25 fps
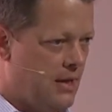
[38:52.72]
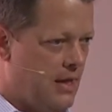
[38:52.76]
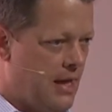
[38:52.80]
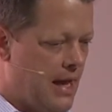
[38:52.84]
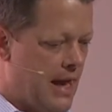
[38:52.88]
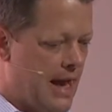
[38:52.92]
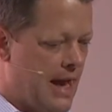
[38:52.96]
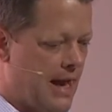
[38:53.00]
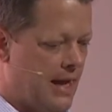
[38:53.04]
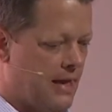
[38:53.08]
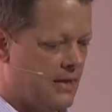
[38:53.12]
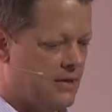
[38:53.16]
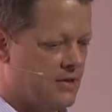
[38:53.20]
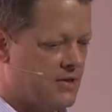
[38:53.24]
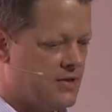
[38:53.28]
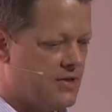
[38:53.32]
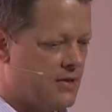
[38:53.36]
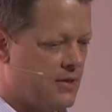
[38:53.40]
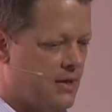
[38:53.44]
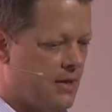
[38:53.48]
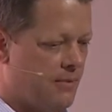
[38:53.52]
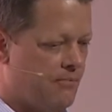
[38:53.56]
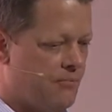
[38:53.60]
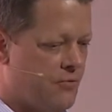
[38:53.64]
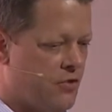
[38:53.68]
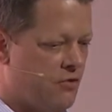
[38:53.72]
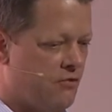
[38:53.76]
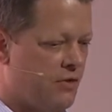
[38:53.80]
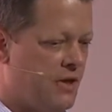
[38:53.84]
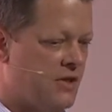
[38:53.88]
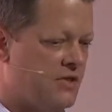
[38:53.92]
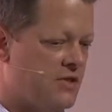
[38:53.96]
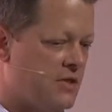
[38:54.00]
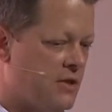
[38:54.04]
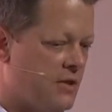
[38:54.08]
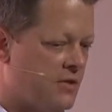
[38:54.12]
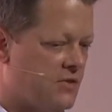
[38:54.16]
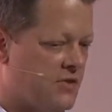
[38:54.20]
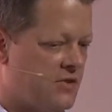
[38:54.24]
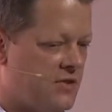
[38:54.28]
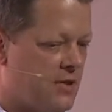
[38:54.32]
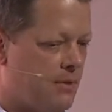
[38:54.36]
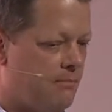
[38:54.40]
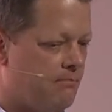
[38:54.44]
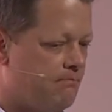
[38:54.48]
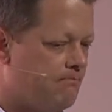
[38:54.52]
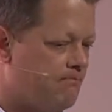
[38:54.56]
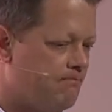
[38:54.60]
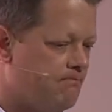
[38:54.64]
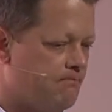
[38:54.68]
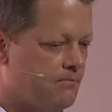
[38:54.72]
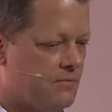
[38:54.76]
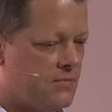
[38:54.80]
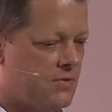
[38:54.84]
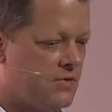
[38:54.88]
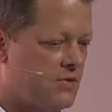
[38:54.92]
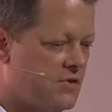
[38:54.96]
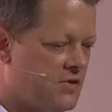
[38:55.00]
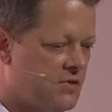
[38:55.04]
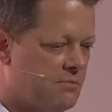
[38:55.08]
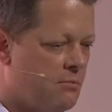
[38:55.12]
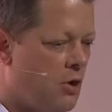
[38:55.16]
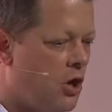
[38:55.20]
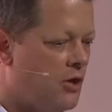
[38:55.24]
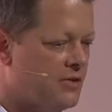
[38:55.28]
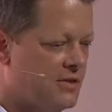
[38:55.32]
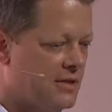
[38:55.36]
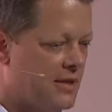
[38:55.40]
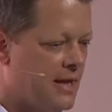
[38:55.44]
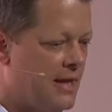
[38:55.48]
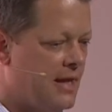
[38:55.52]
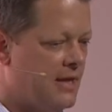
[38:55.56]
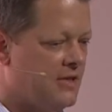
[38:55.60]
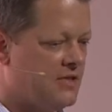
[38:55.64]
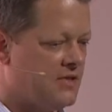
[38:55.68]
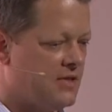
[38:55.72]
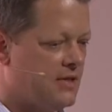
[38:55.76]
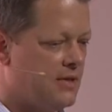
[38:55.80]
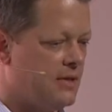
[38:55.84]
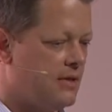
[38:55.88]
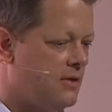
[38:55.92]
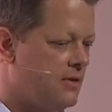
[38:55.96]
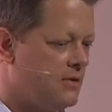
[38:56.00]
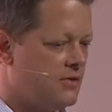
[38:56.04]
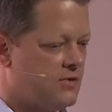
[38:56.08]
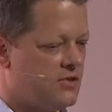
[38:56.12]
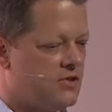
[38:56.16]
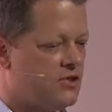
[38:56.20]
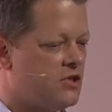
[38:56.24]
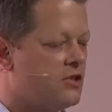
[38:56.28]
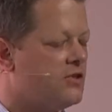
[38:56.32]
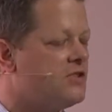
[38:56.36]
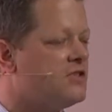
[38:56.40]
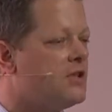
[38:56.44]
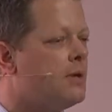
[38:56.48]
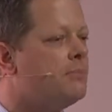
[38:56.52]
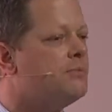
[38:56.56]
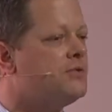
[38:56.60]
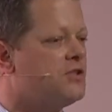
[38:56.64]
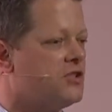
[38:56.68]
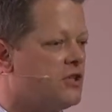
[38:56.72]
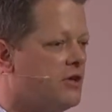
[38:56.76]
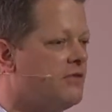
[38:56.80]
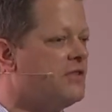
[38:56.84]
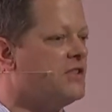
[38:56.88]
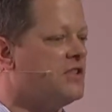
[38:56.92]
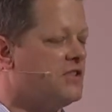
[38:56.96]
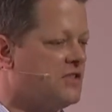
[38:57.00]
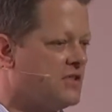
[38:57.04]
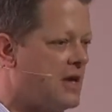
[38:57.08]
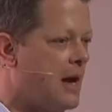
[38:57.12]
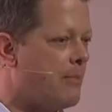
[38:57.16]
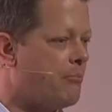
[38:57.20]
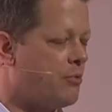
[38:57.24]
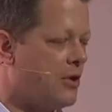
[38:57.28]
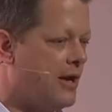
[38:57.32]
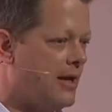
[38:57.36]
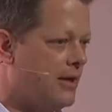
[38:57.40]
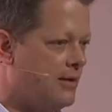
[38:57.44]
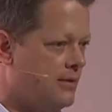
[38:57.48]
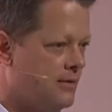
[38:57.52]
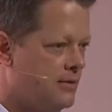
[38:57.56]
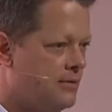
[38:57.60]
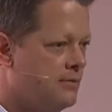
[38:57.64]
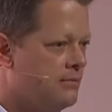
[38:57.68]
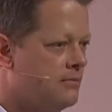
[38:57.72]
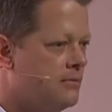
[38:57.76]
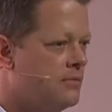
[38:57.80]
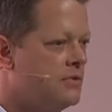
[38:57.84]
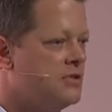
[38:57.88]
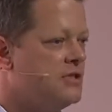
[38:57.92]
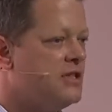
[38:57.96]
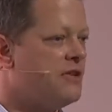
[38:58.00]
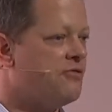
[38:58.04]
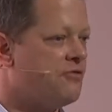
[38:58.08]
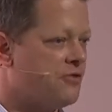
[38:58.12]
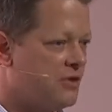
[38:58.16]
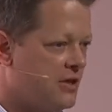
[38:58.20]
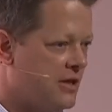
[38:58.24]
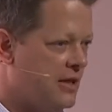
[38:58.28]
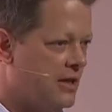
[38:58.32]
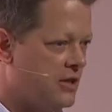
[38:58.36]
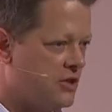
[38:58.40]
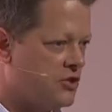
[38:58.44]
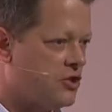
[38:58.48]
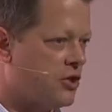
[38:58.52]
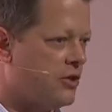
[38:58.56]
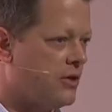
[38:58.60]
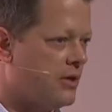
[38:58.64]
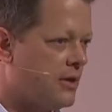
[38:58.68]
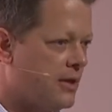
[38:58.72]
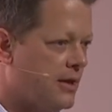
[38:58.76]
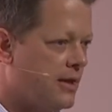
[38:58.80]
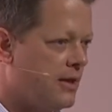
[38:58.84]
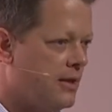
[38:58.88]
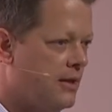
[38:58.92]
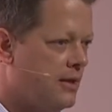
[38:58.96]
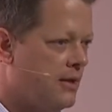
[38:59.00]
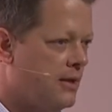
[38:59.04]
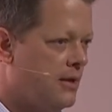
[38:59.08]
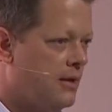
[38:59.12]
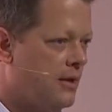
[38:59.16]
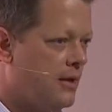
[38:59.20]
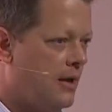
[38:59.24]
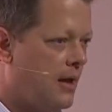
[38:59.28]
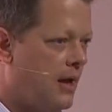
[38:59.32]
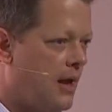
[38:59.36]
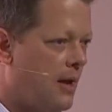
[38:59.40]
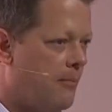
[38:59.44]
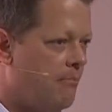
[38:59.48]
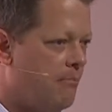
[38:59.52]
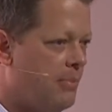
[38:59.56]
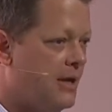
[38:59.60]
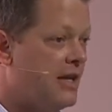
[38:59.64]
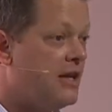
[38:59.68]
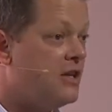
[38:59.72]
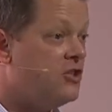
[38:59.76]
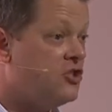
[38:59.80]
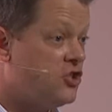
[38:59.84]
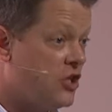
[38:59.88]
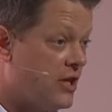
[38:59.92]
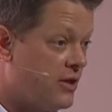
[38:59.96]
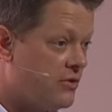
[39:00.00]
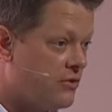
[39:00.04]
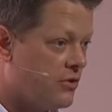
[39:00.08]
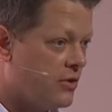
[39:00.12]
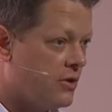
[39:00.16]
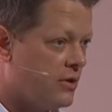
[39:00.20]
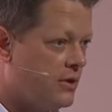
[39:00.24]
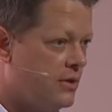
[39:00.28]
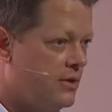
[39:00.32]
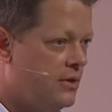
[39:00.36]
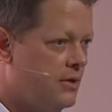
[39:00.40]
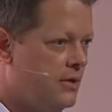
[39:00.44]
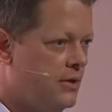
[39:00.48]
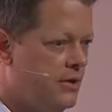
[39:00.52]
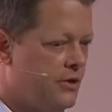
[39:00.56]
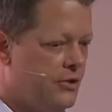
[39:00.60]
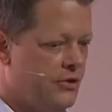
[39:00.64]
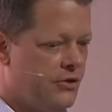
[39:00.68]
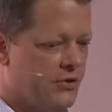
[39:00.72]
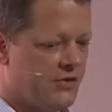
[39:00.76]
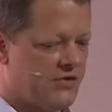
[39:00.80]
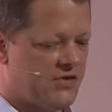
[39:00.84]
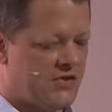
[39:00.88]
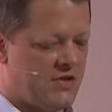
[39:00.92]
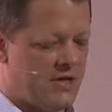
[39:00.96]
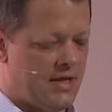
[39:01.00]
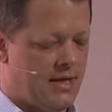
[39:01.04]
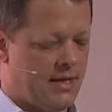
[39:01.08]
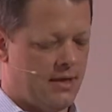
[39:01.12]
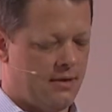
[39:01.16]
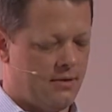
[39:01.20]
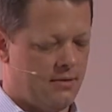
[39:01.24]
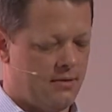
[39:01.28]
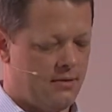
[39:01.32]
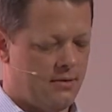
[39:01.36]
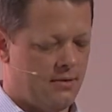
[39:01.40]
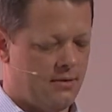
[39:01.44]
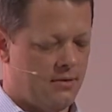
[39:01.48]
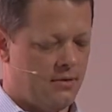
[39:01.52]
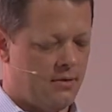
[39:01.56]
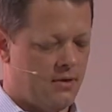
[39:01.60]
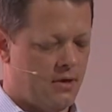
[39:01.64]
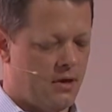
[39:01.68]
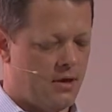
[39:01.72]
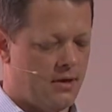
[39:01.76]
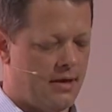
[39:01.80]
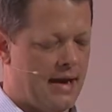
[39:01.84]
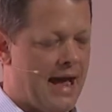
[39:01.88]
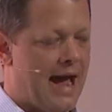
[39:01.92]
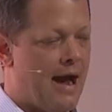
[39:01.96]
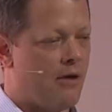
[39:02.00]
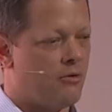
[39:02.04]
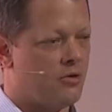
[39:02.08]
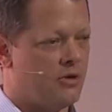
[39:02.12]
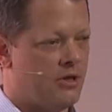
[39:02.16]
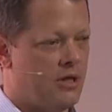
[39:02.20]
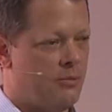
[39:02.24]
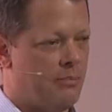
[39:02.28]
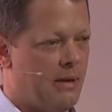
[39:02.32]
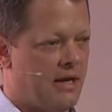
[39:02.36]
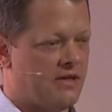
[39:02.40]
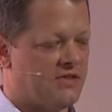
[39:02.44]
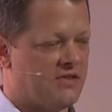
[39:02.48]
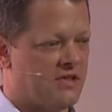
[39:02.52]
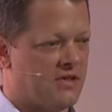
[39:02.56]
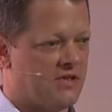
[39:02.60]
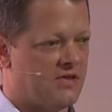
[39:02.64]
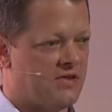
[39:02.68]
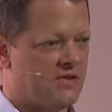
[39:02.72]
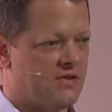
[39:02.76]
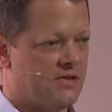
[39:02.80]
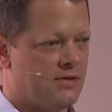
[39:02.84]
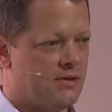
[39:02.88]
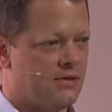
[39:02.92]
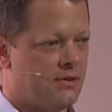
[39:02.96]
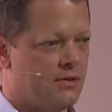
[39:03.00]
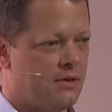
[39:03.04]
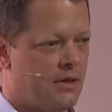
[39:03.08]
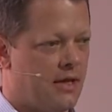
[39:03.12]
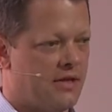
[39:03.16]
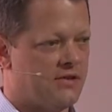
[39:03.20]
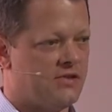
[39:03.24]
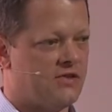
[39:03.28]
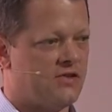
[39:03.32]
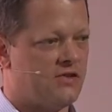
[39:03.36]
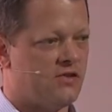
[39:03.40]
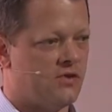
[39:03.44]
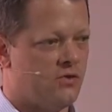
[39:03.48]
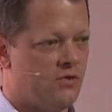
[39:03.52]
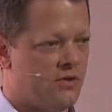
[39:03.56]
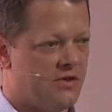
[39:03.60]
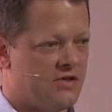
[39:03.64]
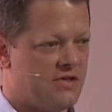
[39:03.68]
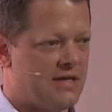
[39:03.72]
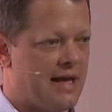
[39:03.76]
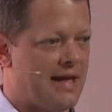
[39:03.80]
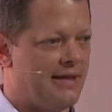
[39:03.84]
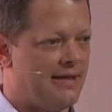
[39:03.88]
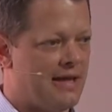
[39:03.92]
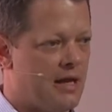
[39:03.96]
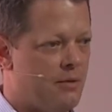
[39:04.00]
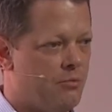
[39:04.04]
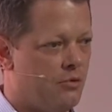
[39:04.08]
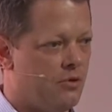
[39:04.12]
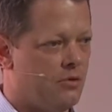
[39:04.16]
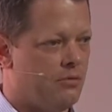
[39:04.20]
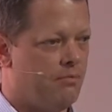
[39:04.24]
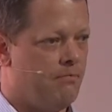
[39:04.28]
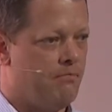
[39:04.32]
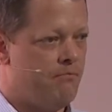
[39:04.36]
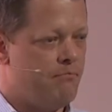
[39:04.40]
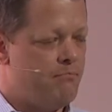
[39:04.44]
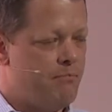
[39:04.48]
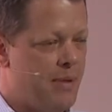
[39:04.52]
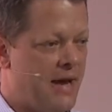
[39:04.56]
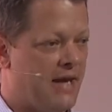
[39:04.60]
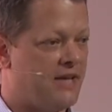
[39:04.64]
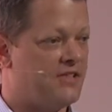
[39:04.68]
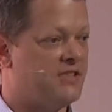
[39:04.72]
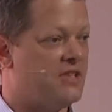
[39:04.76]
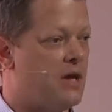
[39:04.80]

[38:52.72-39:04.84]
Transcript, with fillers: And uh, the reason there's some small delay is ser some services operate differently internally. Um, but in general, you'll see it on an hourly basis as soon as that label picks